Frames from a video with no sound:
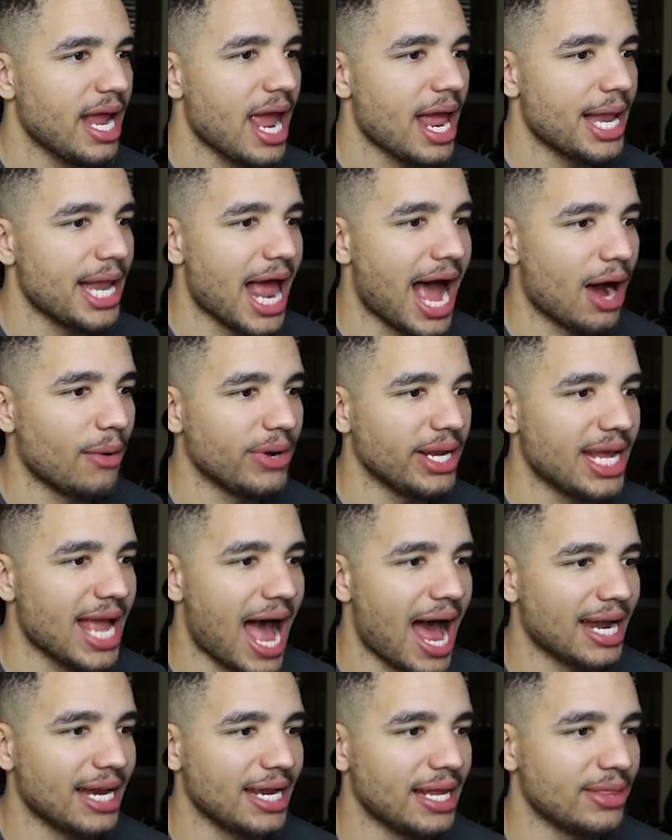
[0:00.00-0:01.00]
And now we
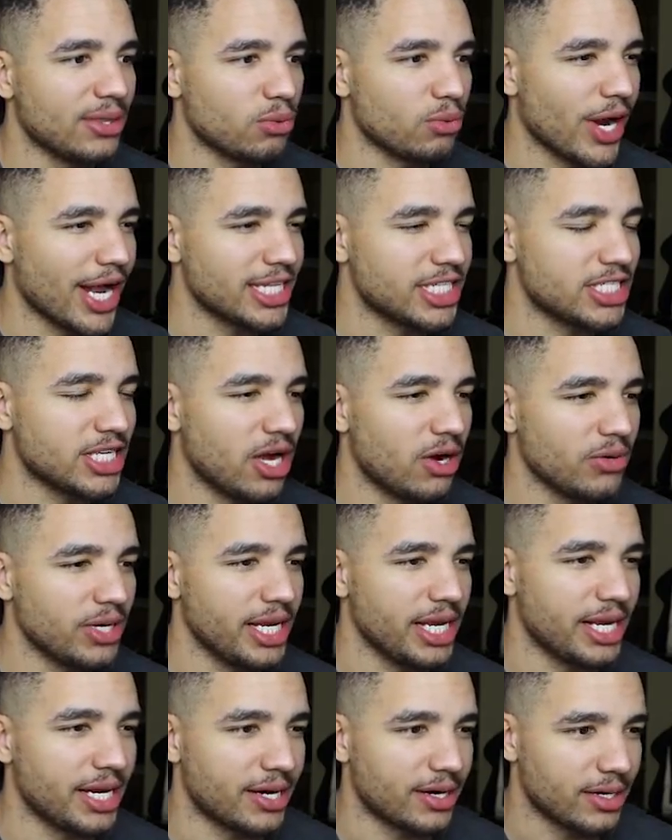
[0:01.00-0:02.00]
got it in the red zone
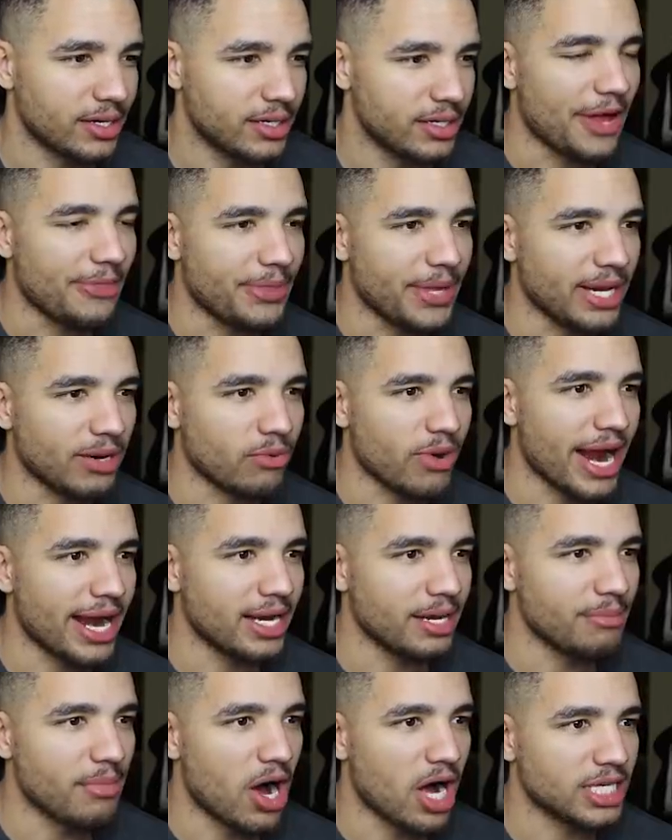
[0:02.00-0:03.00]
here. I think
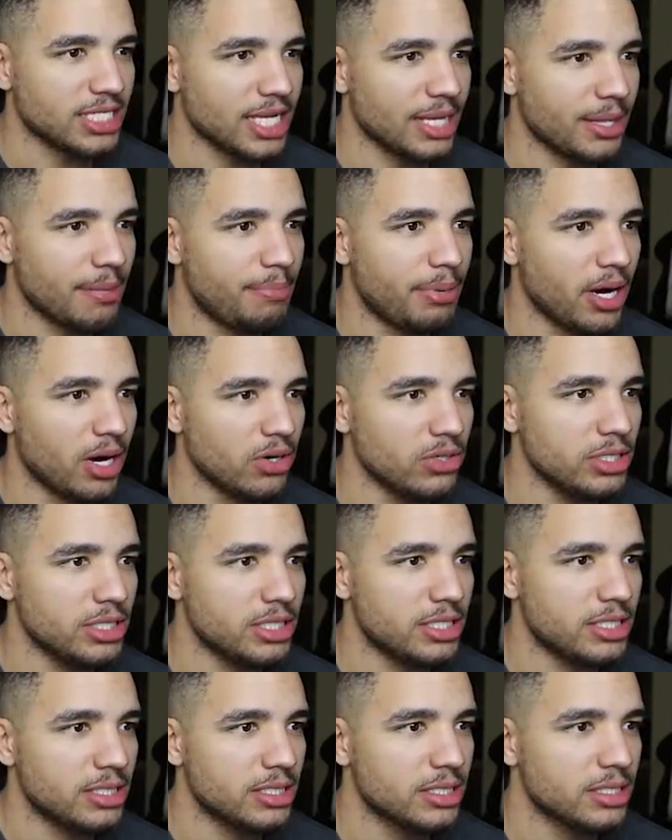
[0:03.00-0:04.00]
Randy Moss on the
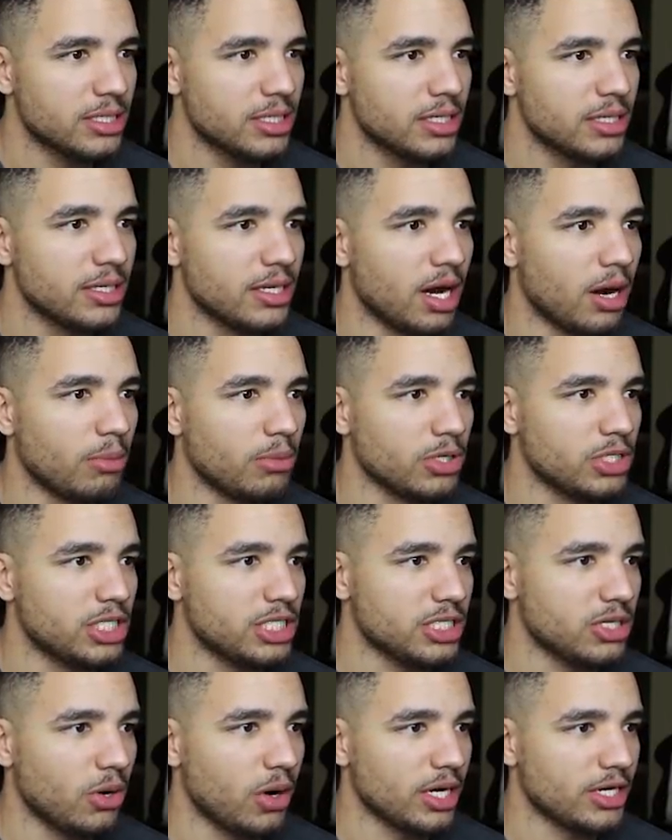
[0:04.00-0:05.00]
post. Nope, we'll
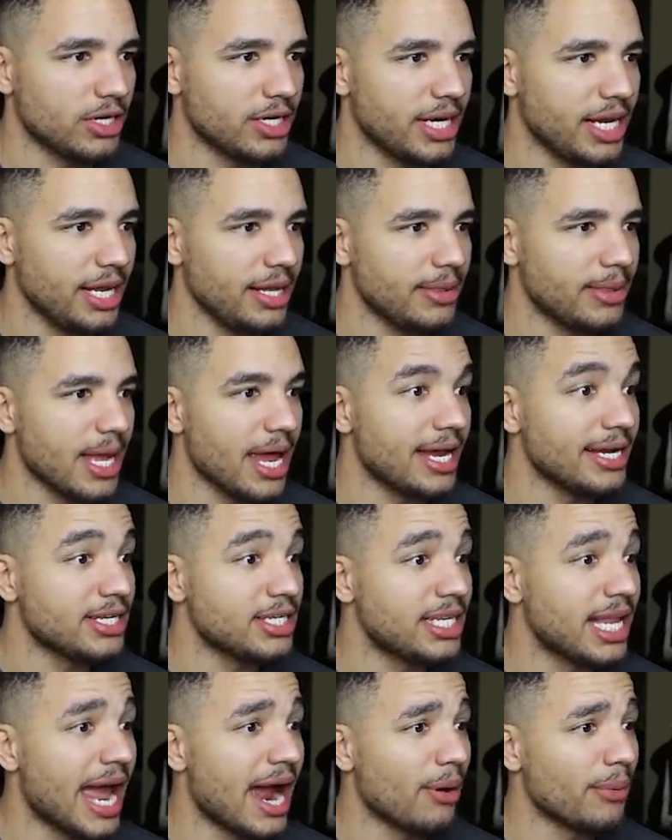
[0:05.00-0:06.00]
just go underneath, and
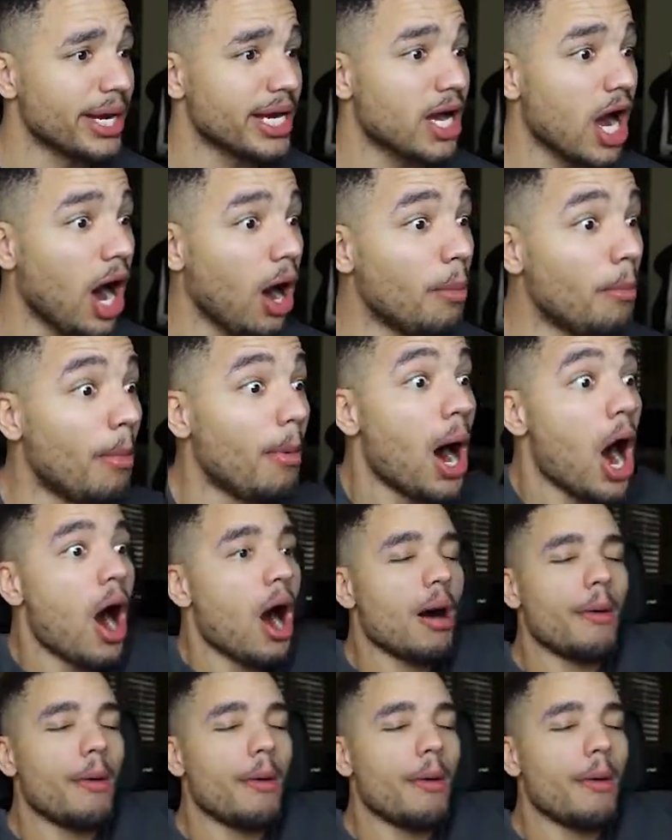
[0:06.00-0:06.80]
there we go!